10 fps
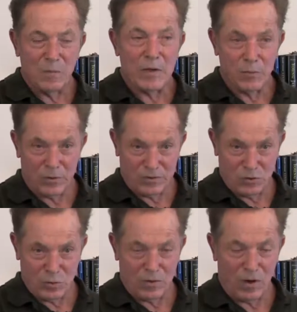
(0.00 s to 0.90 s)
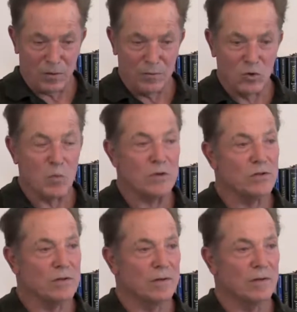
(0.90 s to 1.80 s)
people, as you would call them,
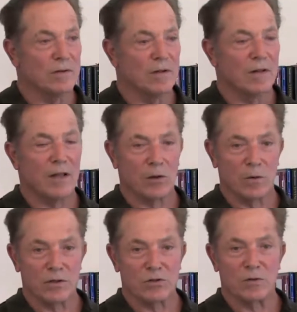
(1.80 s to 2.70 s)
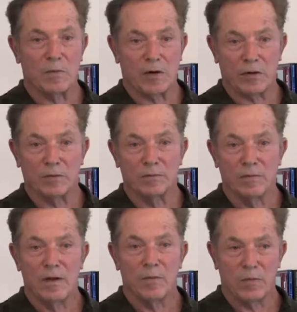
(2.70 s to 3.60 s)
humans, that are on this American
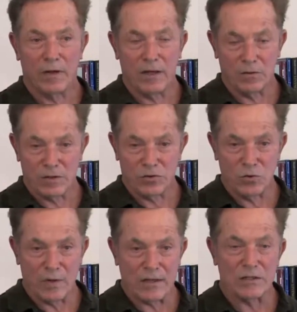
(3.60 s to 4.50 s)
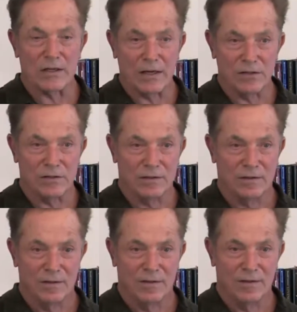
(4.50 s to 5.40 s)
plane or this United States,
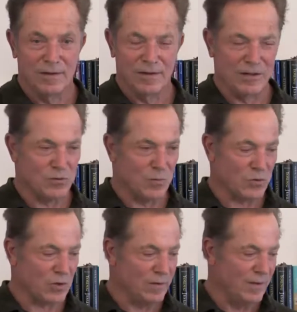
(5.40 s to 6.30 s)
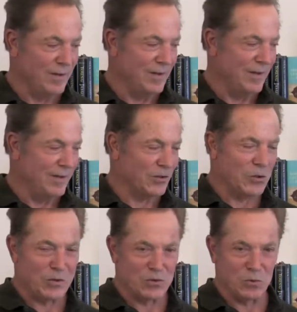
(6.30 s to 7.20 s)
it is most
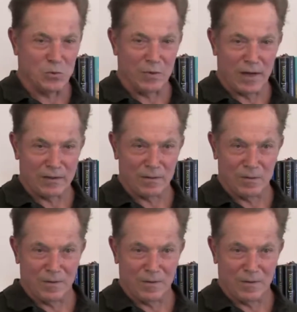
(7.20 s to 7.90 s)
curious. You like to